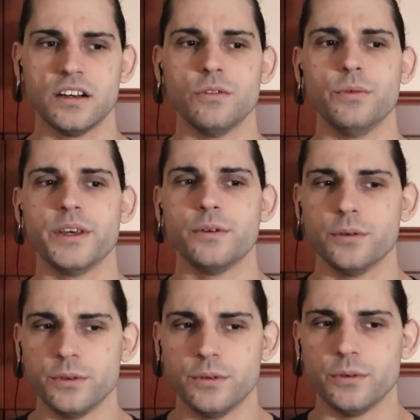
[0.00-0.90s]
we
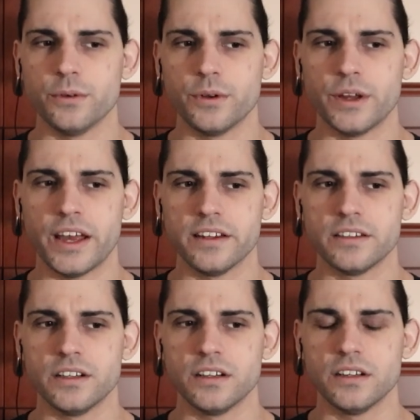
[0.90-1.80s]
could
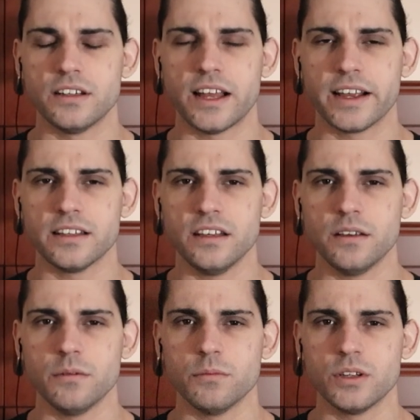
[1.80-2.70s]
enter the tag
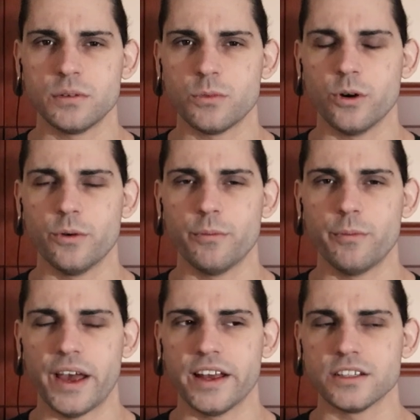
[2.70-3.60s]
team turmoil
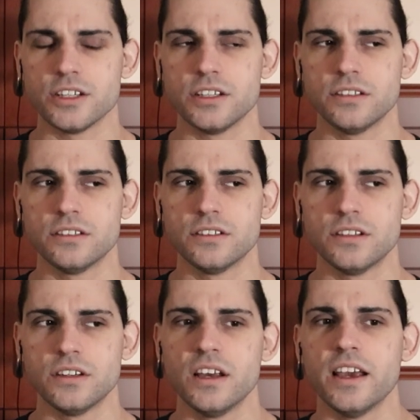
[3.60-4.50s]
match.
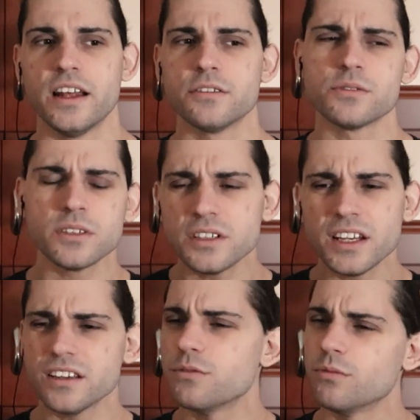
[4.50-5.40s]
And I was
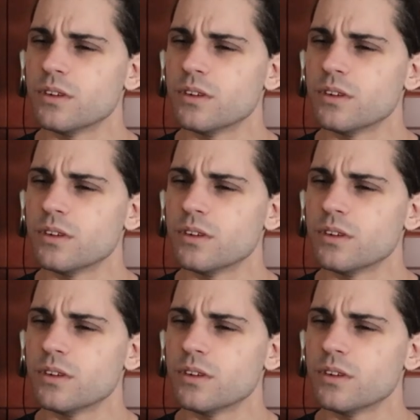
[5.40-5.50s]
wondering,